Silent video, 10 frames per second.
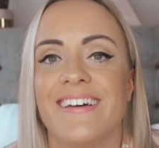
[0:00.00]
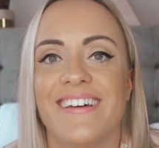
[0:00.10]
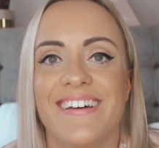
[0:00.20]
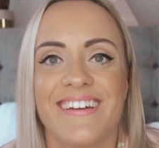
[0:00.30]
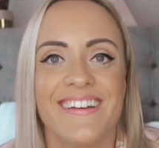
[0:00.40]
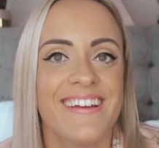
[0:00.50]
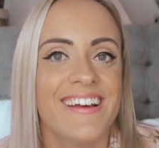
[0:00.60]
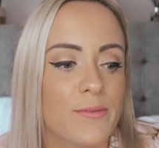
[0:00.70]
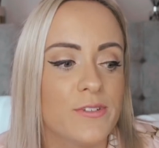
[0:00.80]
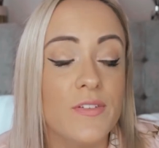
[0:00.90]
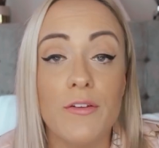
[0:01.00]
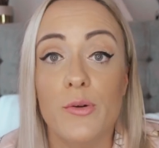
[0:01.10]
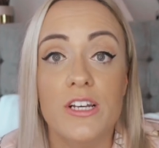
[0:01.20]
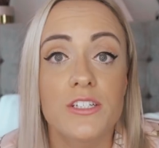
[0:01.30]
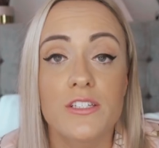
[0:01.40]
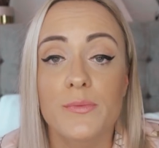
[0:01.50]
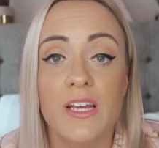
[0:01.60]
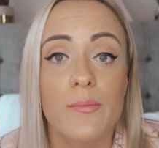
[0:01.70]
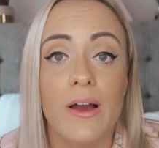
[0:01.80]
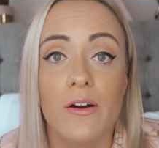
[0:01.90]
So if you have any questions for
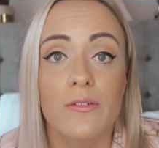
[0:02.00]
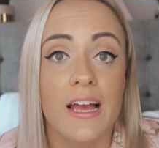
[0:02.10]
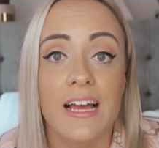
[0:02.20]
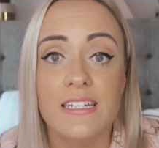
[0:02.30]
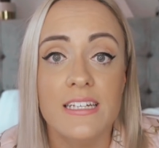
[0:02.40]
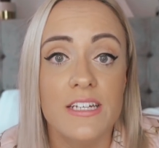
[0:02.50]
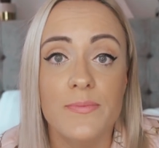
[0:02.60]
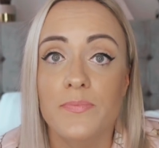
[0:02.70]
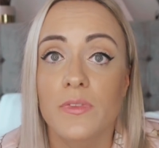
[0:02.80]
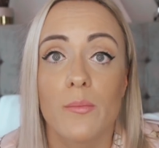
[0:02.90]
me about Handy,